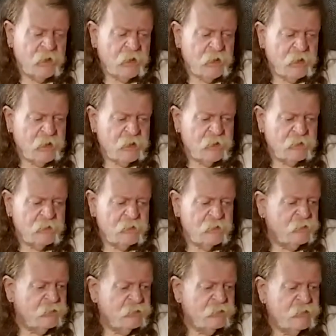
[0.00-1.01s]
uh,
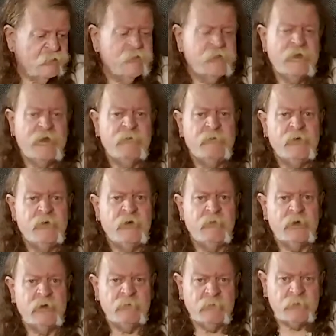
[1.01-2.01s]
living there
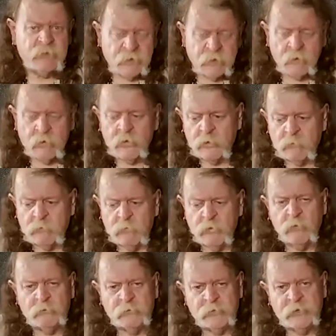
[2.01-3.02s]
permanently but you'd a lot of
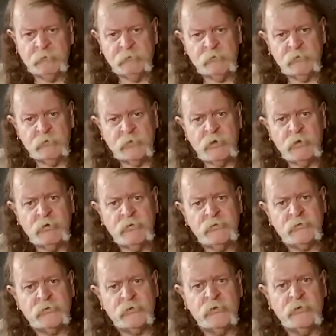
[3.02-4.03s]
more people going
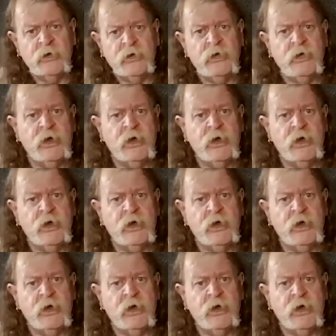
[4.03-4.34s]
through